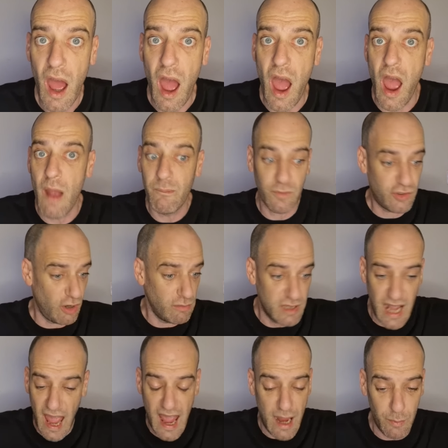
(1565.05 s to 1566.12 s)

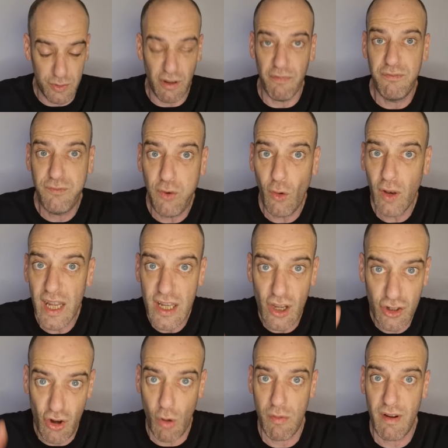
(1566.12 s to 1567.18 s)
It was a fully
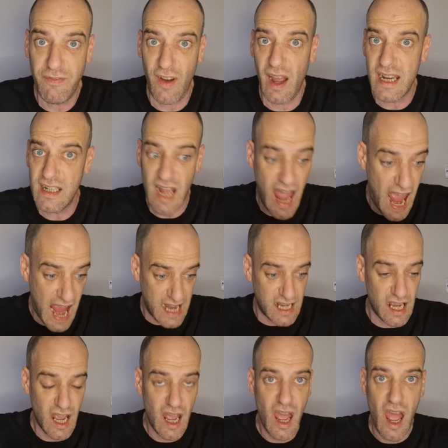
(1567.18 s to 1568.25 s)
corrified
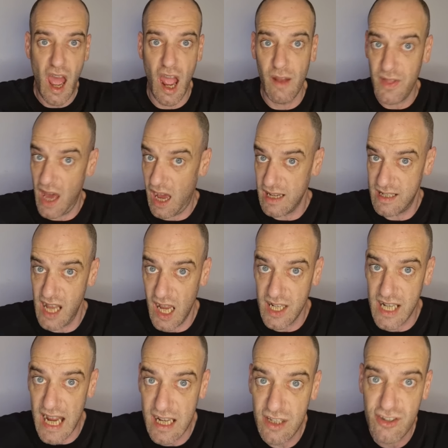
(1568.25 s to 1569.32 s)
egg that I
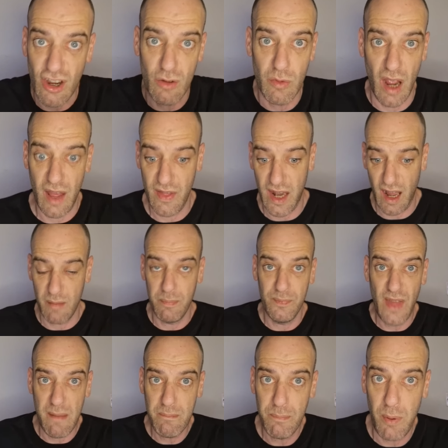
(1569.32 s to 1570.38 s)
turned it into, and then I
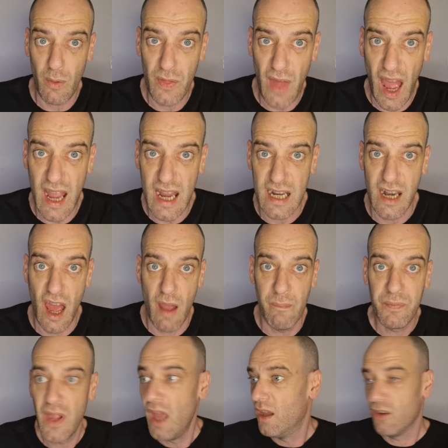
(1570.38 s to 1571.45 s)
then put that in a
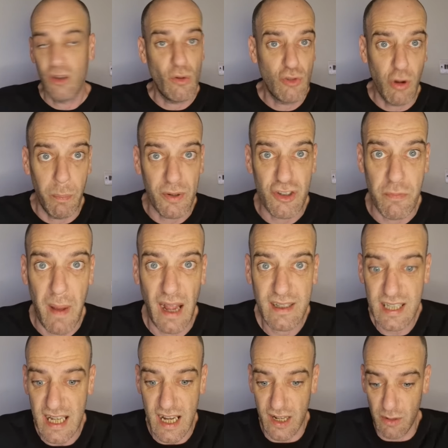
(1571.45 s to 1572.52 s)
cooked up a
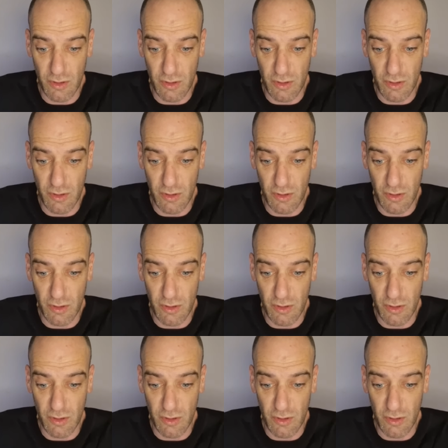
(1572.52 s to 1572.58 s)
chapati.